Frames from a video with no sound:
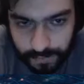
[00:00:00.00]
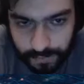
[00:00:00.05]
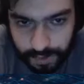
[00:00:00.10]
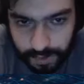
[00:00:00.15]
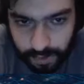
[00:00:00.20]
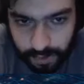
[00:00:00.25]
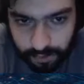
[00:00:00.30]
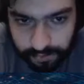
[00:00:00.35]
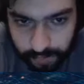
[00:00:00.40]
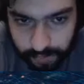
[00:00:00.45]

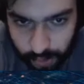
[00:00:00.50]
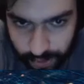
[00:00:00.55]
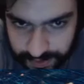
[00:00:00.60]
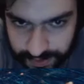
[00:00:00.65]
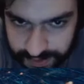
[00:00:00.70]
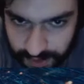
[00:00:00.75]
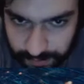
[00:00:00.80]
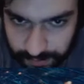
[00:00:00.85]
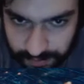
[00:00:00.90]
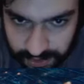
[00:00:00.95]
of
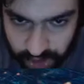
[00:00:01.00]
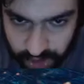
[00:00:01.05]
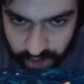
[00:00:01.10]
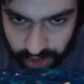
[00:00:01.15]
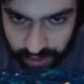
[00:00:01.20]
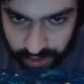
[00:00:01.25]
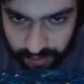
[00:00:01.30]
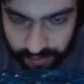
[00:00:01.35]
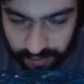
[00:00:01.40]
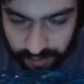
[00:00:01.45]
course, I
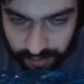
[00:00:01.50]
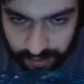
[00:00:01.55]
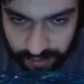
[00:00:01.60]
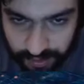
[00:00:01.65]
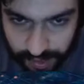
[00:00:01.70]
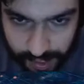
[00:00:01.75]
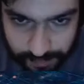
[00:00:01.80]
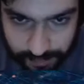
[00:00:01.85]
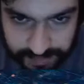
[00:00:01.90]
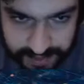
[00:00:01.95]
mentioned the
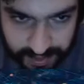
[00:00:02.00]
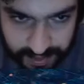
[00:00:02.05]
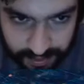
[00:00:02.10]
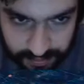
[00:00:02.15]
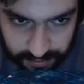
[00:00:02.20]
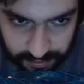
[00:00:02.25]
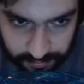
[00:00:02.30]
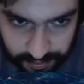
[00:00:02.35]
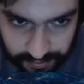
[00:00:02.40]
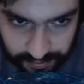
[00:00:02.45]
gaps
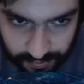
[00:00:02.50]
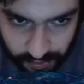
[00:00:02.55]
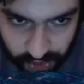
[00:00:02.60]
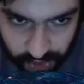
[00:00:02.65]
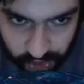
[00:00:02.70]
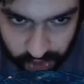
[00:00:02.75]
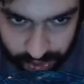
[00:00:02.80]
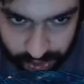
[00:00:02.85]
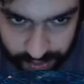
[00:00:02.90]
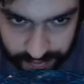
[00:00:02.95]
and
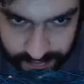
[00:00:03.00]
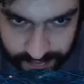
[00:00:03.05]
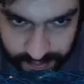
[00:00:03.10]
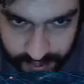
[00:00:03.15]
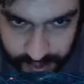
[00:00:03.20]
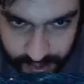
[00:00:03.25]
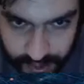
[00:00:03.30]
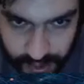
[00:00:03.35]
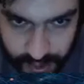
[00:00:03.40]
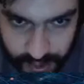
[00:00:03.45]
limitations.
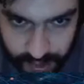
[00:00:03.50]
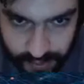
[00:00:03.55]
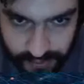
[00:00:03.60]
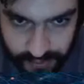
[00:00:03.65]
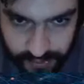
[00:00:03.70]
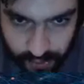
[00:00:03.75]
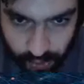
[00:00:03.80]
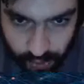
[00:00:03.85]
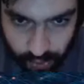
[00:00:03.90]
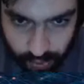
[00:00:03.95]

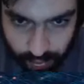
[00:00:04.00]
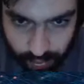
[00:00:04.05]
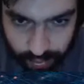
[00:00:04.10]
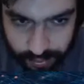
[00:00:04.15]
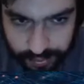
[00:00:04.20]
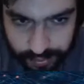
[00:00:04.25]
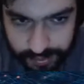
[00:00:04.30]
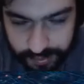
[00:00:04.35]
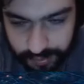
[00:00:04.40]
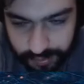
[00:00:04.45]
So
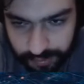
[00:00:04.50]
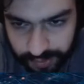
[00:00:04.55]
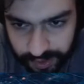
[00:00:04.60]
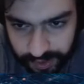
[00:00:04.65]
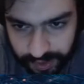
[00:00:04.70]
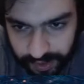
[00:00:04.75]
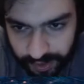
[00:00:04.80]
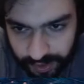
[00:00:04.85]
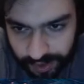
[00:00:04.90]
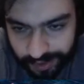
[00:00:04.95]

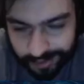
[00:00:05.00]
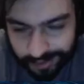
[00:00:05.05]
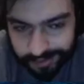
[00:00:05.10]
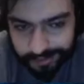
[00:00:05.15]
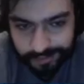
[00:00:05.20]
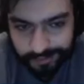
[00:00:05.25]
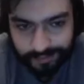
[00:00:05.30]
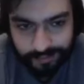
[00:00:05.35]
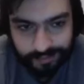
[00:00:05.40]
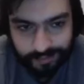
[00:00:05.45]
there are
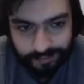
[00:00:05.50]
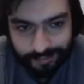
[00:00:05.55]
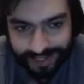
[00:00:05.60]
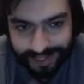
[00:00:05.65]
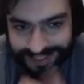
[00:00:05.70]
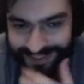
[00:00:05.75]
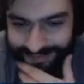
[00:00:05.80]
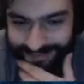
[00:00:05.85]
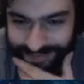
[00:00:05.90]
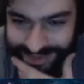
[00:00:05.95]

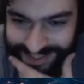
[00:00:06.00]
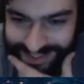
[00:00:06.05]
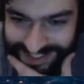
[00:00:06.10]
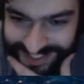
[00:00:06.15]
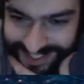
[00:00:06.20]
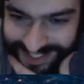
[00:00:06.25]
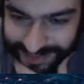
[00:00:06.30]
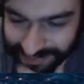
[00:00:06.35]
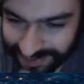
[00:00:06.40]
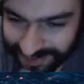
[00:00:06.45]
many
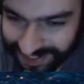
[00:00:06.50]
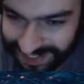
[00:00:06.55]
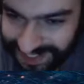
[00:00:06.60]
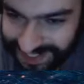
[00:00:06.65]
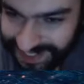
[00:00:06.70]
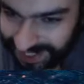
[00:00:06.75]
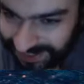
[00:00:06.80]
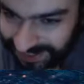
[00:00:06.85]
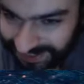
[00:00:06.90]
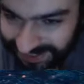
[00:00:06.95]

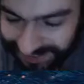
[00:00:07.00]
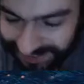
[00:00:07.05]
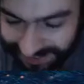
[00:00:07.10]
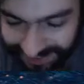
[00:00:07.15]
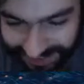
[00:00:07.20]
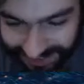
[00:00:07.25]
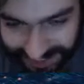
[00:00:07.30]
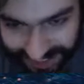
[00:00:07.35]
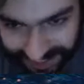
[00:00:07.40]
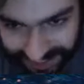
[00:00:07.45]
principles that I
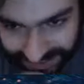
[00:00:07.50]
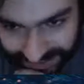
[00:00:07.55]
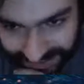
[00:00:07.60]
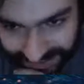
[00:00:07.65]
did not